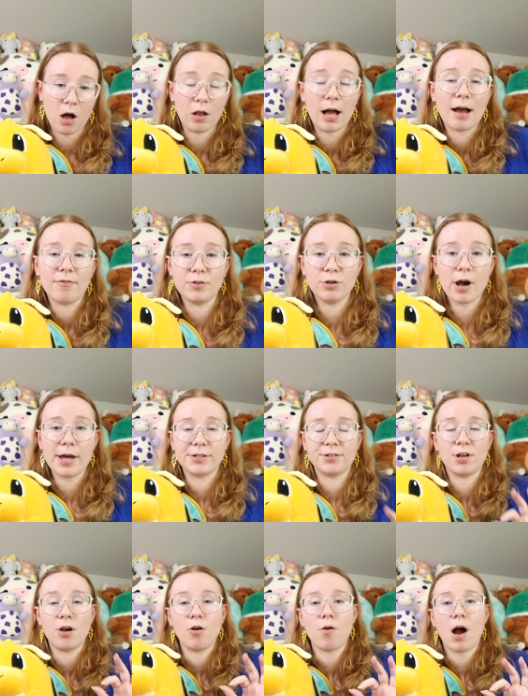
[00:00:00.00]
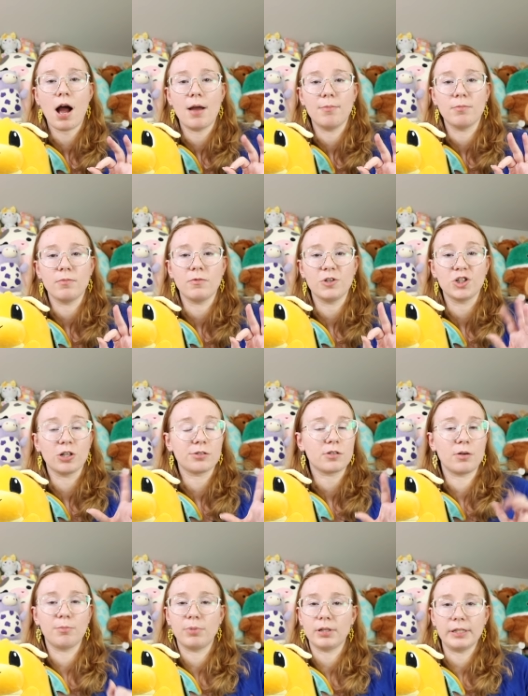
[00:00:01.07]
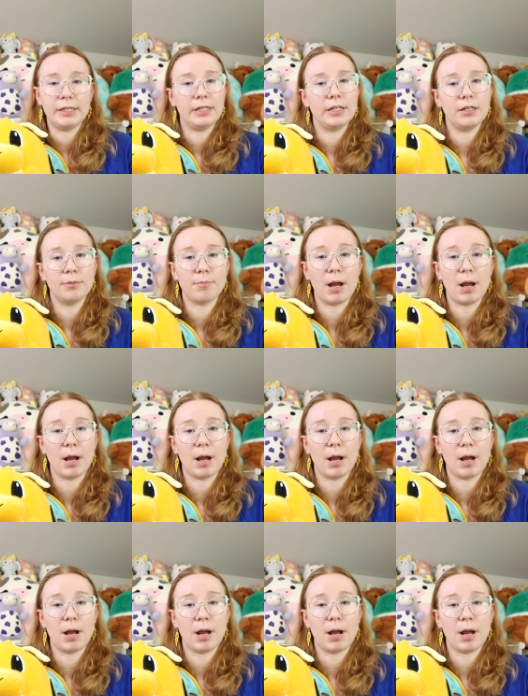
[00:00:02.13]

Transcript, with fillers: I'll have you guys know I'm just completed